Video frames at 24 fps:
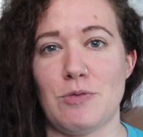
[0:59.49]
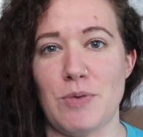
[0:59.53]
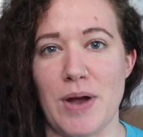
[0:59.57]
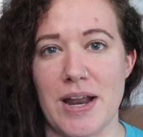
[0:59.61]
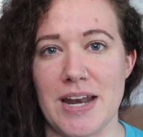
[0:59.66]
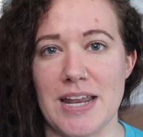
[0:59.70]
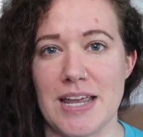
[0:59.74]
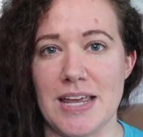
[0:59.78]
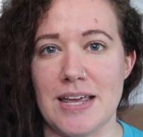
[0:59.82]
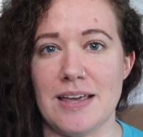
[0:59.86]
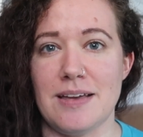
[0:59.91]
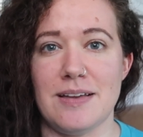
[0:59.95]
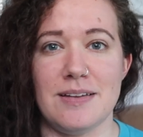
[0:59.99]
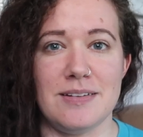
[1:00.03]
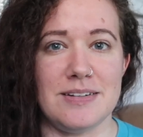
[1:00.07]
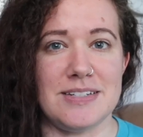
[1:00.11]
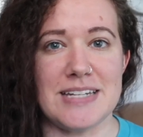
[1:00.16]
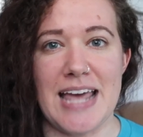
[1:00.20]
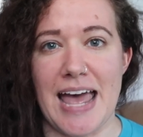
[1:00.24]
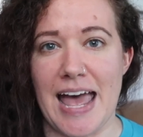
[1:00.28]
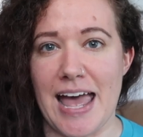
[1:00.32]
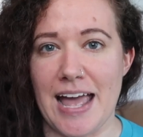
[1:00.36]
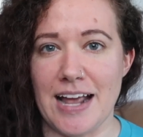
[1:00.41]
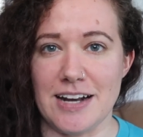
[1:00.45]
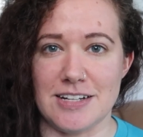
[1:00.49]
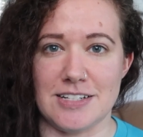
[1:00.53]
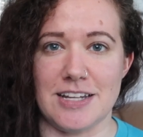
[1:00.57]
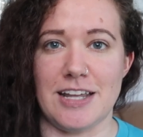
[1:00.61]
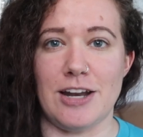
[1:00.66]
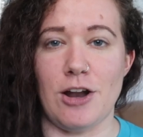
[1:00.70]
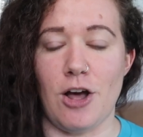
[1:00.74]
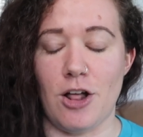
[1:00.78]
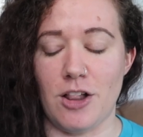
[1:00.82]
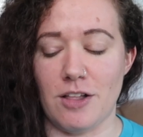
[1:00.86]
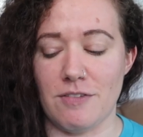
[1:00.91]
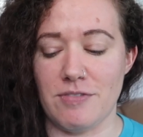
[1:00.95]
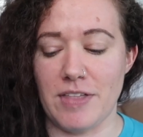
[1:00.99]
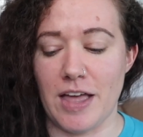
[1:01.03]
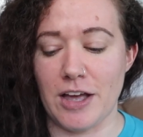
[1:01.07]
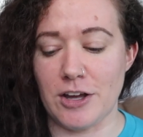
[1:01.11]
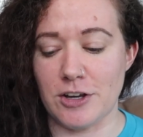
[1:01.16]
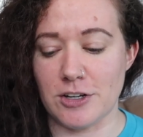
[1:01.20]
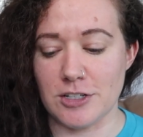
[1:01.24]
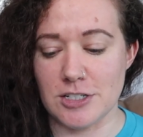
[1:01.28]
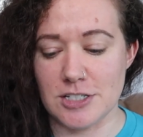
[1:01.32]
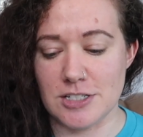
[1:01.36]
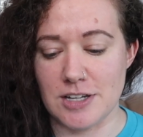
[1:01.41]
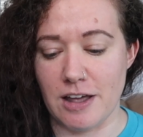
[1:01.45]
ready, tagged, and all of that
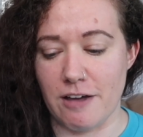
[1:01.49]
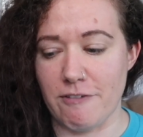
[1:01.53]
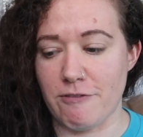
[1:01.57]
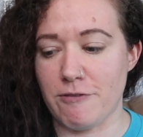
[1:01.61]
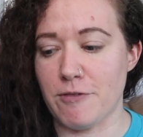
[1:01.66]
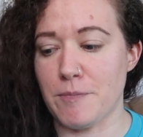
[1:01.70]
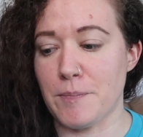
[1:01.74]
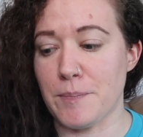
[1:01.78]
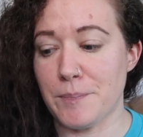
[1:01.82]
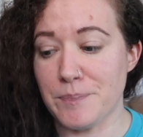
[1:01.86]
good stuff.